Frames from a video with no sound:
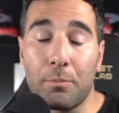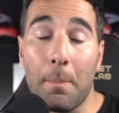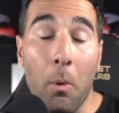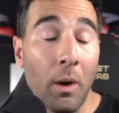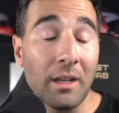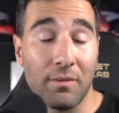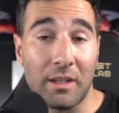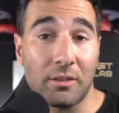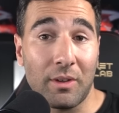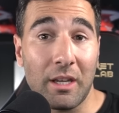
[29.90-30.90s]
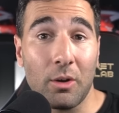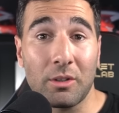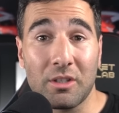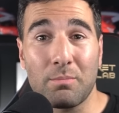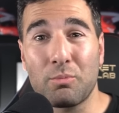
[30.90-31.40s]
the point of this video is
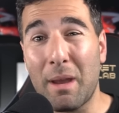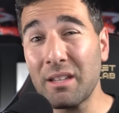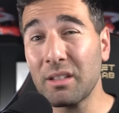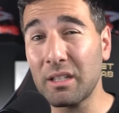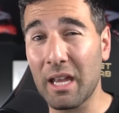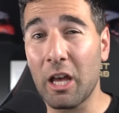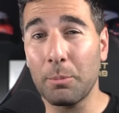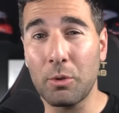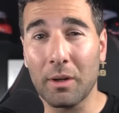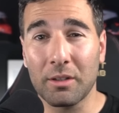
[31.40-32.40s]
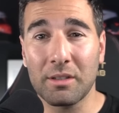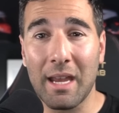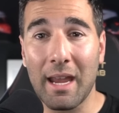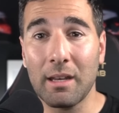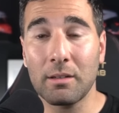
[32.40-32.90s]
basically to help you
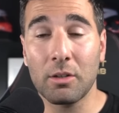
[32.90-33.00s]
understand